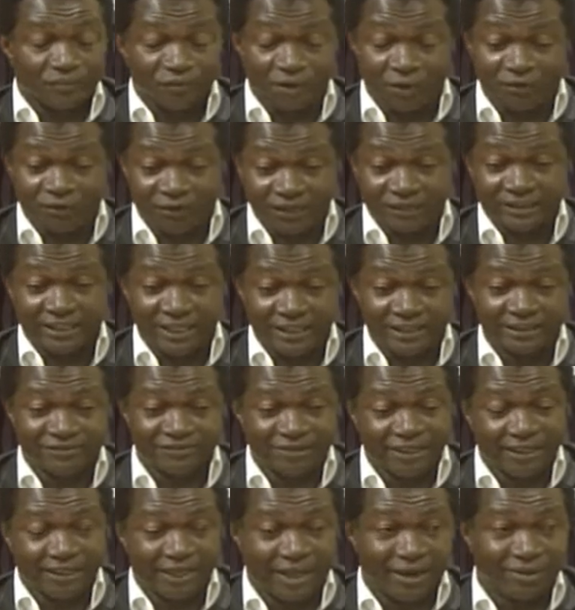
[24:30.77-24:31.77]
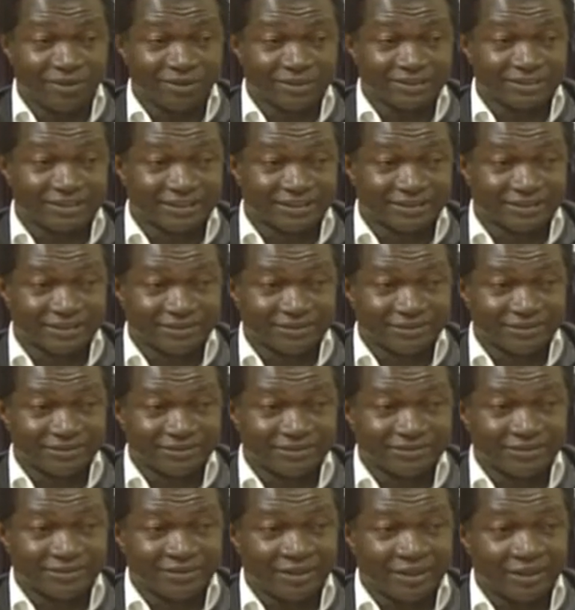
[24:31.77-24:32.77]
Of course, they are given allowances.
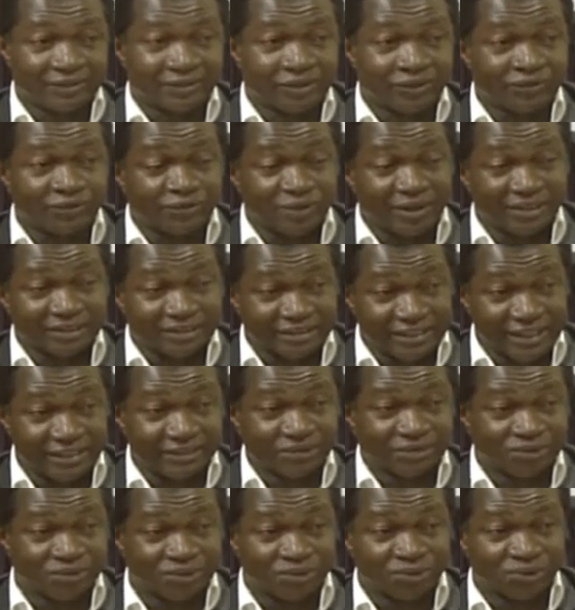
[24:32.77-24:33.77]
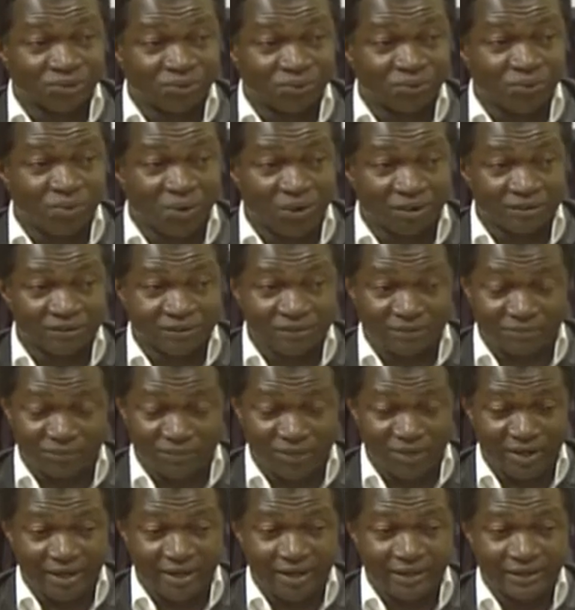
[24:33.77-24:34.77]
If you are sent to do work
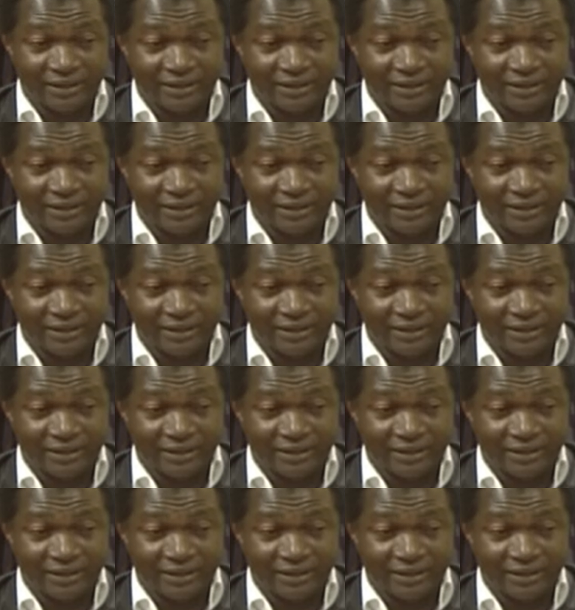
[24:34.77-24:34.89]
somewhere,